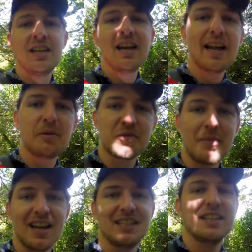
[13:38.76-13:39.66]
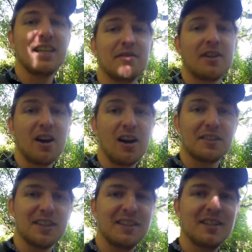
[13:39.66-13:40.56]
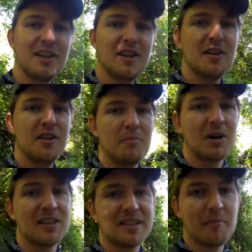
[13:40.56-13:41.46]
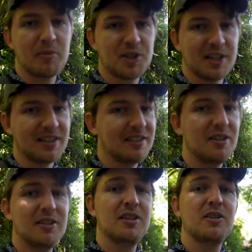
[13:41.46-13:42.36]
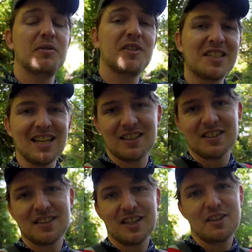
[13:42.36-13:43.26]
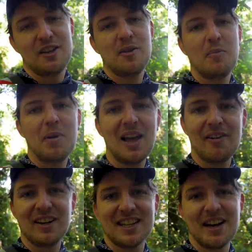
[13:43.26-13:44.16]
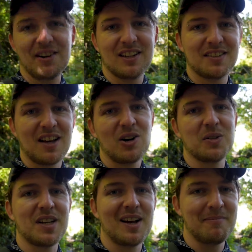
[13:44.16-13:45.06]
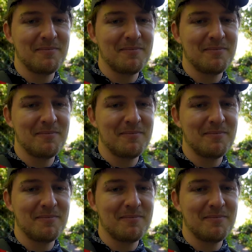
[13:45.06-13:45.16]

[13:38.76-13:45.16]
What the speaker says: and it was made even harder by the temperature. We've just had the sun blaring down on us the whole time,